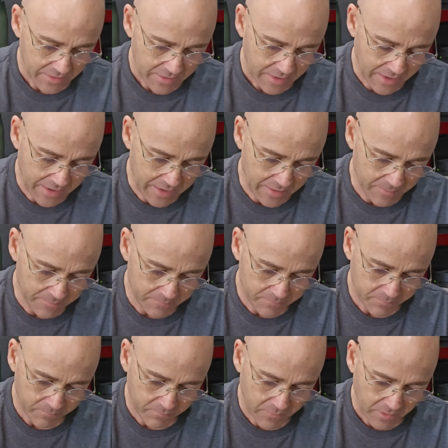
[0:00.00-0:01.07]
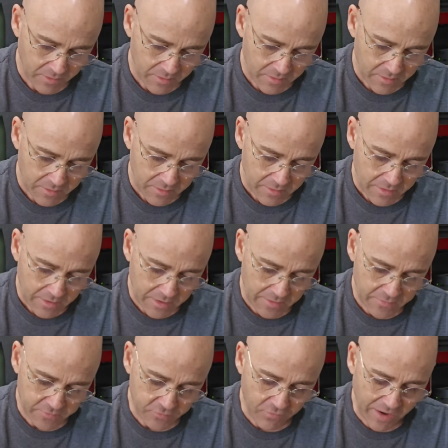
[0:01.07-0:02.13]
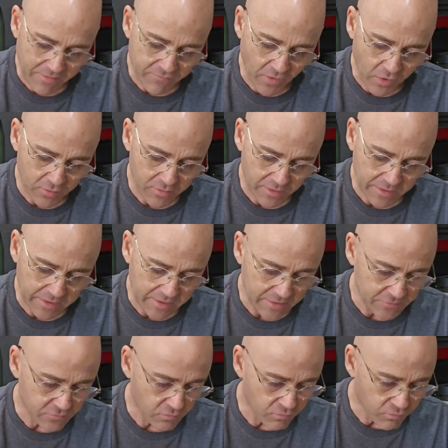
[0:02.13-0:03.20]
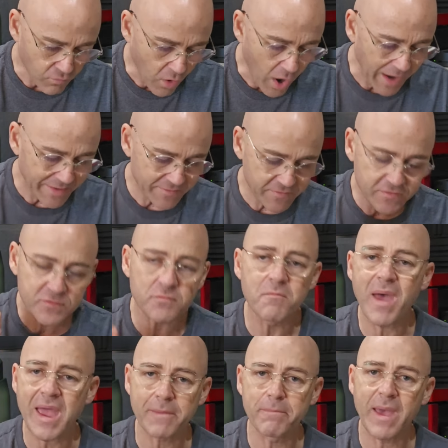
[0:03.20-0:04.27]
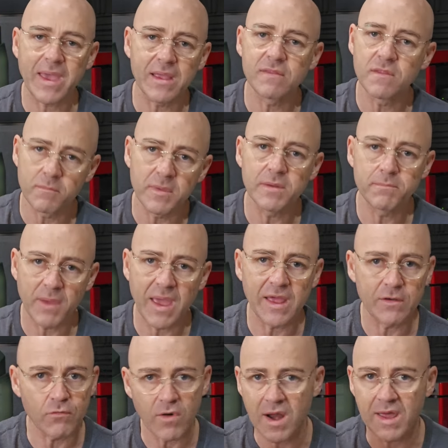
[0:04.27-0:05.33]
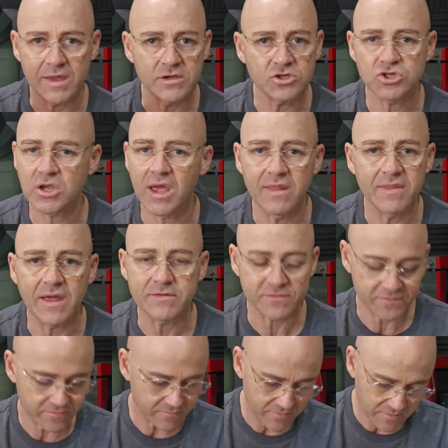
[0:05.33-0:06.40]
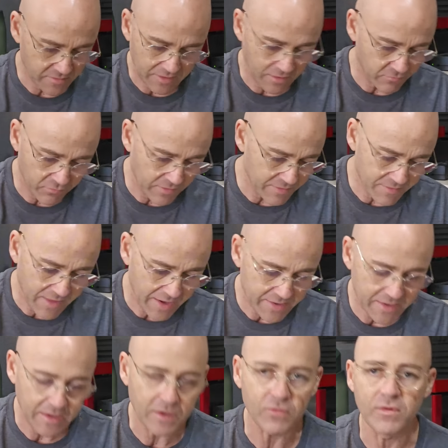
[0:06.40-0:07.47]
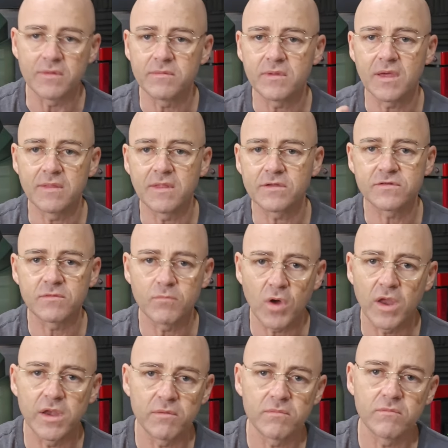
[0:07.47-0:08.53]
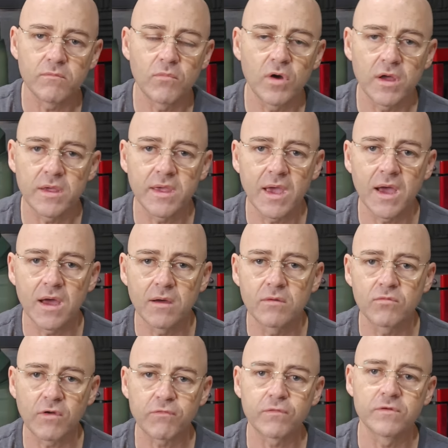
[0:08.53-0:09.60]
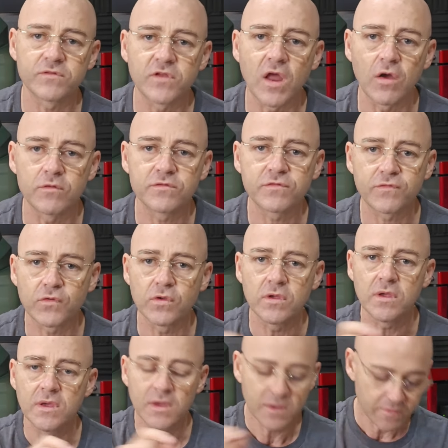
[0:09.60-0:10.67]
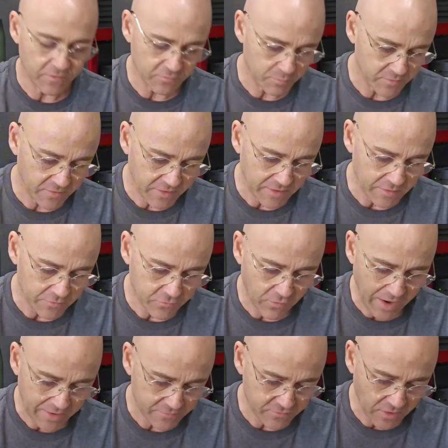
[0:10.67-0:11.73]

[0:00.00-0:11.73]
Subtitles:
The track vocally is right smack bang in the mid-band range, and that's I've written that here, and that's in my reference notes for this particular track.